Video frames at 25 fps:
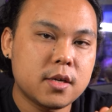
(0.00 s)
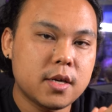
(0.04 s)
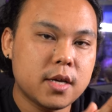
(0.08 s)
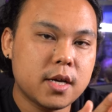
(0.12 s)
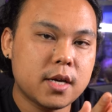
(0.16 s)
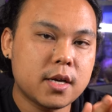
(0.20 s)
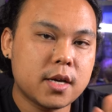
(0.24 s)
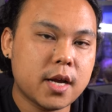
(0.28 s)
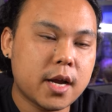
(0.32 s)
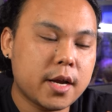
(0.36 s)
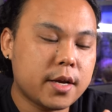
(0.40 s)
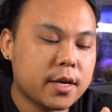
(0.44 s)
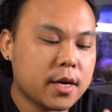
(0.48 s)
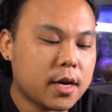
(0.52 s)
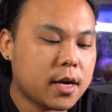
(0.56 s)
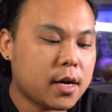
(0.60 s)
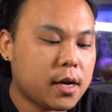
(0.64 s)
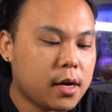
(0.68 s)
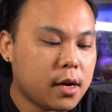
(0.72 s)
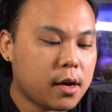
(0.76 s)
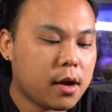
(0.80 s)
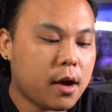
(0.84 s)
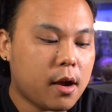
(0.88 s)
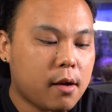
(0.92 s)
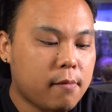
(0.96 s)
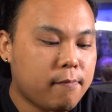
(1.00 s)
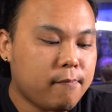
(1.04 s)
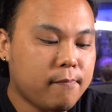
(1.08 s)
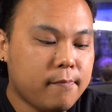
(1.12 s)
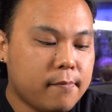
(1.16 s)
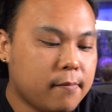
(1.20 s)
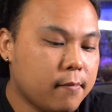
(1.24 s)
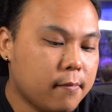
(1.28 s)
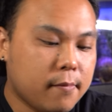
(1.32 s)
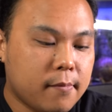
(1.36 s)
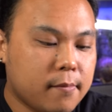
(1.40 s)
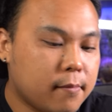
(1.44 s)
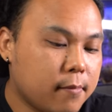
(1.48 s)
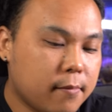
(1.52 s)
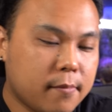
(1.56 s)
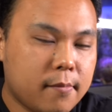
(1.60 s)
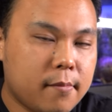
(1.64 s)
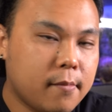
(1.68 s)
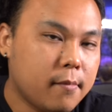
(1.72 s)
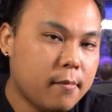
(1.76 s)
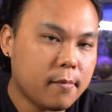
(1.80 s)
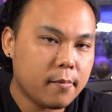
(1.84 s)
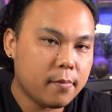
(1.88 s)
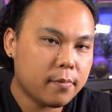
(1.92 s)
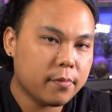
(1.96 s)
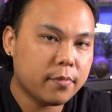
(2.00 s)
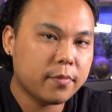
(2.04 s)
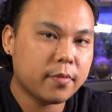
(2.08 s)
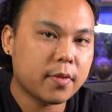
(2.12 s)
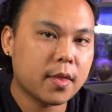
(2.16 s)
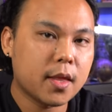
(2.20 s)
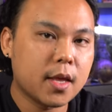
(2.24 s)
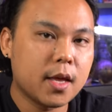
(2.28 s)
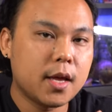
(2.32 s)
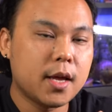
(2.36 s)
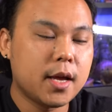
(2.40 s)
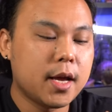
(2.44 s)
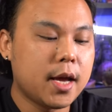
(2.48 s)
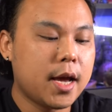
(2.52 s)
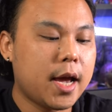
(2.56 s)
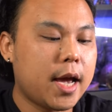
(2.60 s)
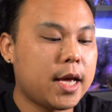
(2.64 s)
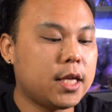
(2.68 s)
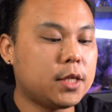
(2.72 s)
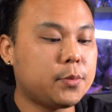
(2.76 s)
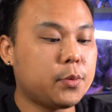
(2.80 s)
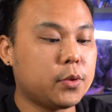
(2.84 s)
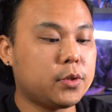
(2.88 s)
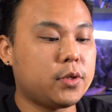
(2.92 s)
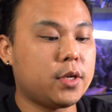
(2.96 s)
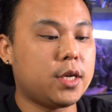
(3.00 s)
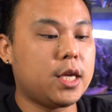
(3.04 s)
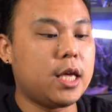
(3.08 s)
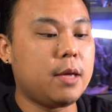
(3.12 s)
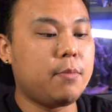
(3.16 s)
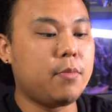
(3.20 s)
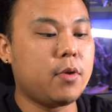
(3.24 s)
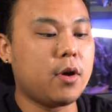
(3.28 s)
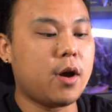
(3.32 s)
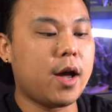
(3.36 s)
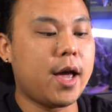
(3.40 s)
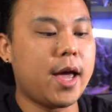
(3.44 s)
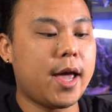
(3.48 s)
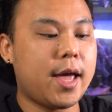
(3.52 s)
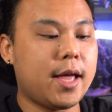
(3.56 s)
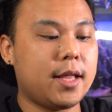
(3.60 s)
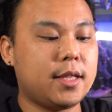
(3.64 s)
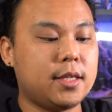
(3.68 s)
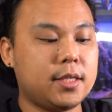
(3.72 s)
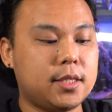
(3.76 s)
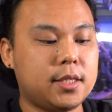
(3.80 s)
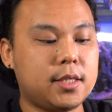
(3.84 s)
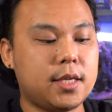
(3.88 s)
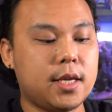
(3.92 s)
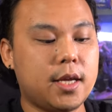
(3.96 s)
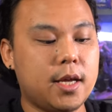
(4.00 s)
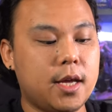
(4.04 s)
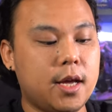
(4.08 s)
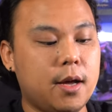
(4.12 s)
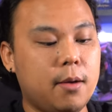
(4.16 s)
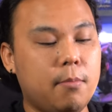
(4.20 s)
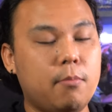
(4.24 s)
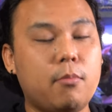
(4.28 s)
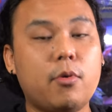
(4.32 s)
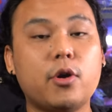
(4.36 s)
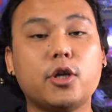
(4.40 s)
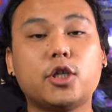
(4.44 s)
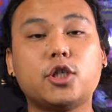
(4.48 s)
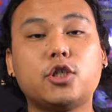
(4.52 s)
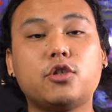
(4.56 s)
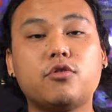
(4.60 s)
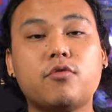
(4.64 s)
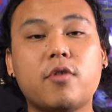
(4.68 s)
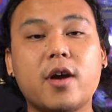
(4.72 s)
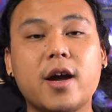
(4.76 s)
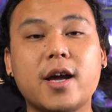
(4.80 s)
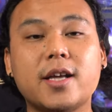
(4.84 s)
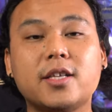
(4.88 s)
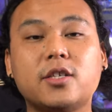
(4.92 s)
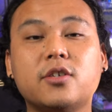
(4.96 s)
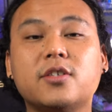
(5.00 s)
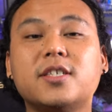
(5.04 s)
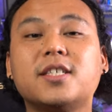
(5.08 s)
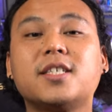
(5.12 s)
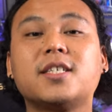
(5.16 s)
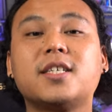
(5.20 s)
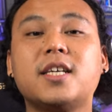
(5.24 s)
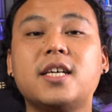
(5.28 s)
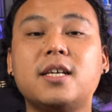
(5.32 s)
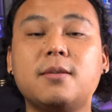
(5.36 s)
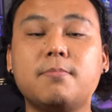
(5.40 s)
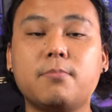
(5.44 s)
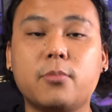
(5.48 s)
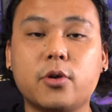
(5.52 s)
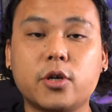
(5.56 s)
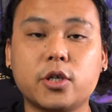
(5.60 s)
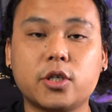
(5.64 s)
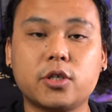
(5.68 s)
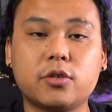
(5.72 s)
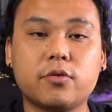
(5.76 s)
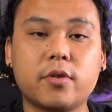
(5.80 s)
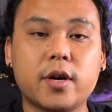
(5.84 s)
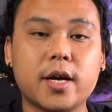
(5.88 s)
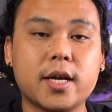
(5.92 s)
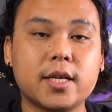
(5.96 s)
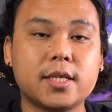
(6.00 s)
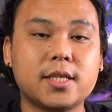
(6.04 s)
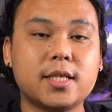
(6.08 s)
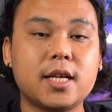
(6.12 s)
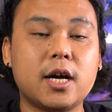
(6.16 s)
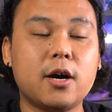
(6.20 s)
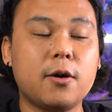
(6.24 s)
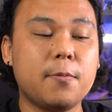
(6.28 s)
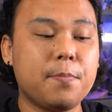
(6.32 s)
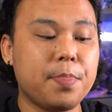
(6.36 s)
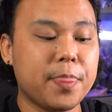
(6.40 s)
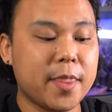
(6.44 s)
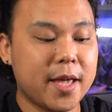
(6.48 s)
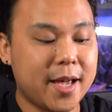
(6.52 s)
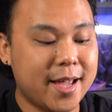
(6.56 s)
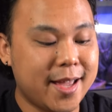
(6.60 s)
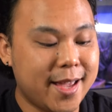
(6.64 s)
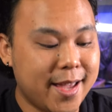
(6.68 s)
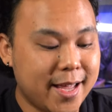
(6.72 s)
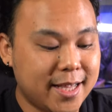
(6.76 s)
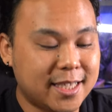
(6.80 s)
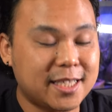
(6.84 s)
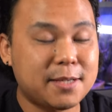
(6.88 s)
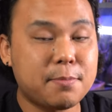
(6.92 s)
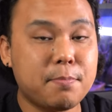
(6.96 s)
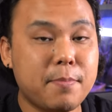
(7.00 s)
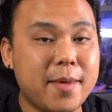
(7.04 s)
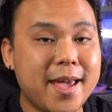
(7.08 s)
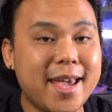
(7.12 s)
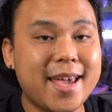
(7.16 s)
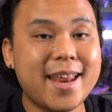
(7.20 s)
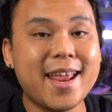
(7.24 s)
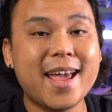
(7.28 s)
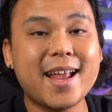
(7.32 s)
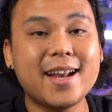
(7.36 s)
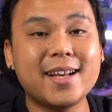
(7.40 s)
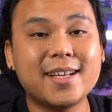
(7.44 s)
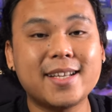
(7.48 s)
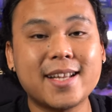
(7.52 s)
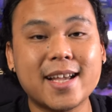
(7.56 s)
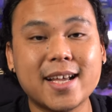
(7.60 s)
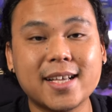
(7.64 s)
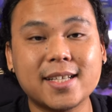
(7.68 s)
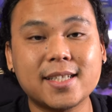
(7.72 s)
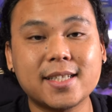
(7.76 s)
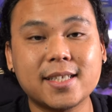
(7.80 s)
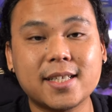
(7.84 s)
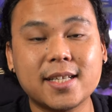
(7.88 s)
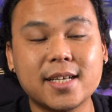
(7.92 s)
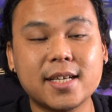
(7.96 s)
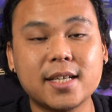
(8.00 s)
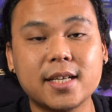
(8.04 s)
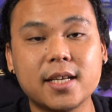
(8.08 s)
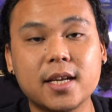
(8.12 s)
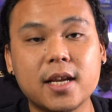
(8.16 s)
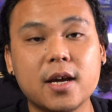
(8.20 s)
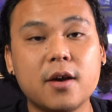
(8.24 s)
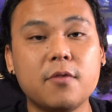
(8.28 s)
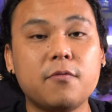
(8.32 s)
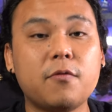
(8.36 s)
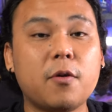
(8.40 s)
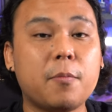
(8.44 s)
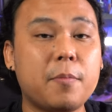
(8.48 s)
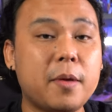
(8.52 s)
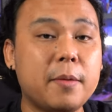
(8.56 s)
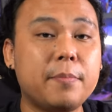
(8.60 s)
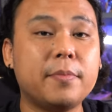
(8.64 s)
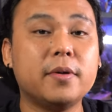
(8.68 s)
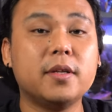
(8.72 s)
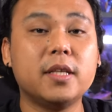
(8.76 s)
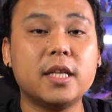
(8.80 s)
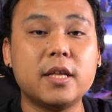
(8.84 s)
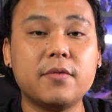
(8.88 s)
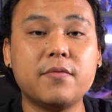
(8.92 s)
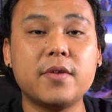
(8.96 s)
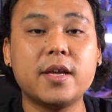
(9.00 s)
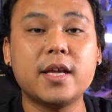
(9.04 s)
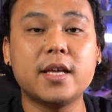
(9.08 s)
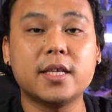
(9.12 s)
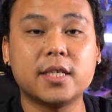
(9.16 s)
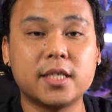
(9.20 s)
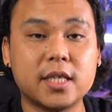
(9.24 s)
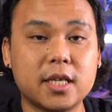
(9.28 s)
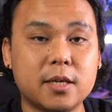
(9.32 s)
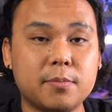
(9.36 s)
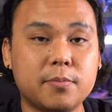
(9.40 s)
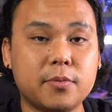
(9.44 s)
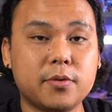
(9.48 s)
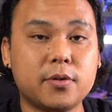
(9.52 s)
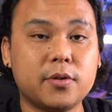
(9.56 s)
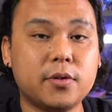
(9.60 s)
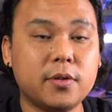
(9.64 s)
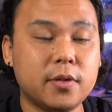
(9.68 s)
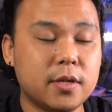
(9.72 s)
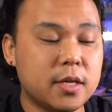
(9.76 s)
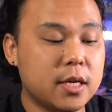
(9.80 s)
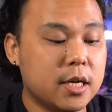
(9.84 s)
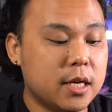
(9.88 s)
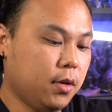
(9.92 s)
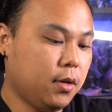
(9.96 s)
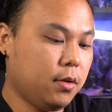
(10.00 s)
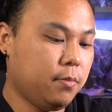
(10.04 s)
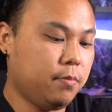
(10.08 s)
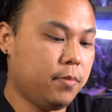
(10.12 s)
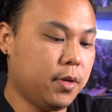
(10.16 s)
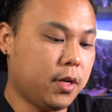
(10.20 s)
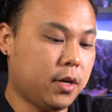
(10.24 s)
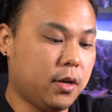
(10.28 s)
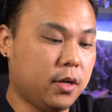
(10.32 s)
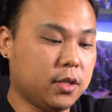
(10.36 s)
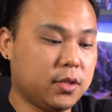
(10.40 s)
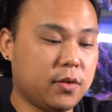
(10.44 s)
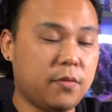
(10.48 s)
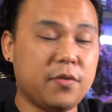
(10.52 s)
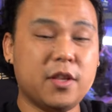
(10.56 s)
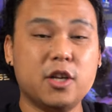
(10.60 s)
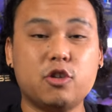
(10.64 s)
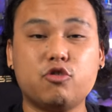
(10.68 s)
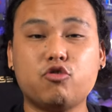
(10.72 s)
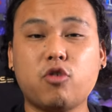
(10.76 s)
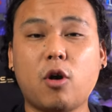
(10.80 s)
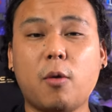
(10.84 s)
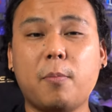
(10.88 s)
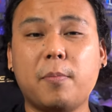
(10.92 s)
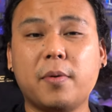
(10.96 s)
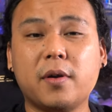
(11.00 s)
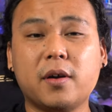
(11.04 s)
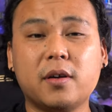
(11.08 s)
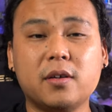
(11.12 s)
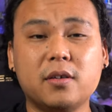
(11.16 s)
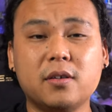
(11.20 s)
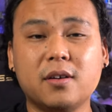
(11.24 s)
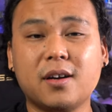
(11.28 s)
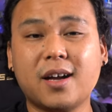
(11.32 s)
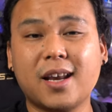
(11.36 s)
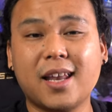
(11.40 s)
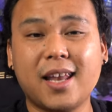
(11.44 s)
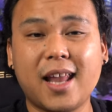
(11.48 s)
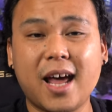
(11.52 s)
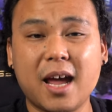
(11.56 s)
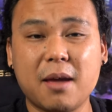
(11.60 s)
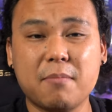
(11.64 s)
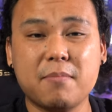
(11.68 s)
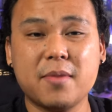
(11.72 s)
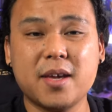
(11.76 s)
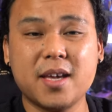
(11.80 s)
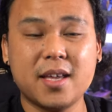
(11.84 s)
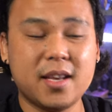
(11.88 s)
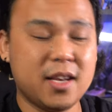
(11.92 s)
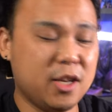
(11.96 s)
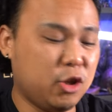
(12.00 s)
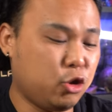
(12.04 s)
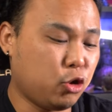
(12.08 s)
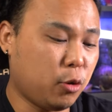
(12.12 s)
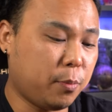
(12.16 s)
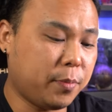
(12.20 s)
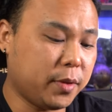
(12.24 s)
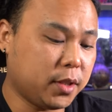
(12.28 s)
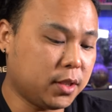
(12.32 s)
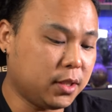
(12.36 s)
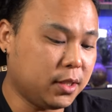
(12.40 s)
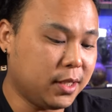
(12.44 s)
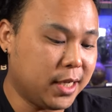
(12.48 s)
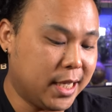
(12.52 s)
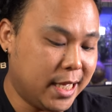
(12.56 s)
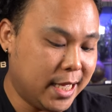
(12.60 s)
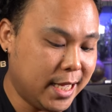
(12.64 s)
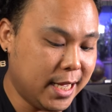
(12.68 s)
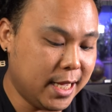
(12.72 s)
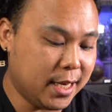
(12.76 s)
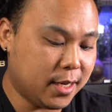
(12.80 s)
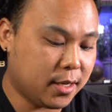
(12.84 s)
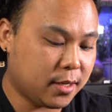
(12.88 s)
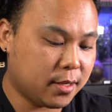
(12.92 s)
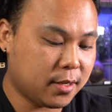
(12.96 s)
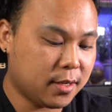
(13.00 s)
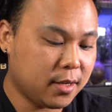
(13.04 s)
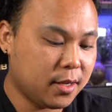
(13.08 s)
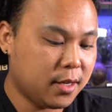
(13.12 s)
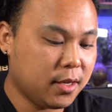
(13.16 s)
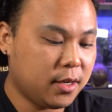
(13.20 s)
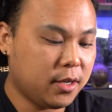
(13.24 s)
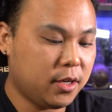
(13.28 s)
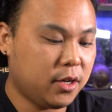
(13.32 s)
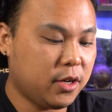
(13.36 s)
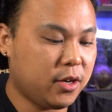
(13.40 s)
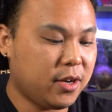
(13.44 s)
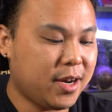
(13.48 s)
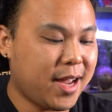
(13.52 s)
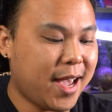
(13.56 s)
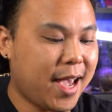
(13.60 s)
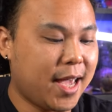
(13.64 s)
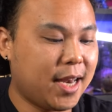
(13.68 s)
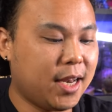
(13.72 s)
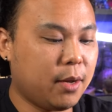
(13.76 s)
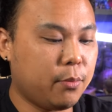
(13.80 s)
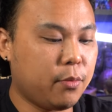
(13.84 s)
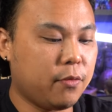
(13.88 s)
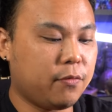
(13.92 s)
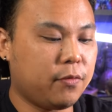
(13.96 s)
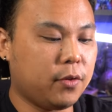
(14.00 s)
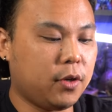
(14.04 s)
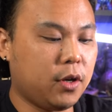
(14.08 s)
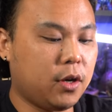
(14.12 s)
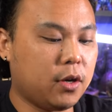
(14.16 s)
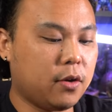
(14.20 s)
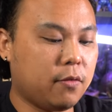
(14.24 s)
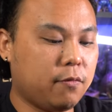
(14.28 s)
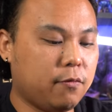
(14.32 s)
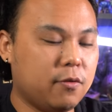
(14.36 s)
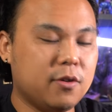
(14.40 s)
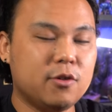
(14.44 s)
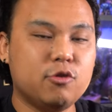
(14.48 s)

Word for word: dictator. Mm -hmm. And it's supposed to keep your hands moisturized, your skin moisturized. Now, it's made and tested for people living in Singapore because of the tropical climate, the tropical heat. They're gonna end up with a lot of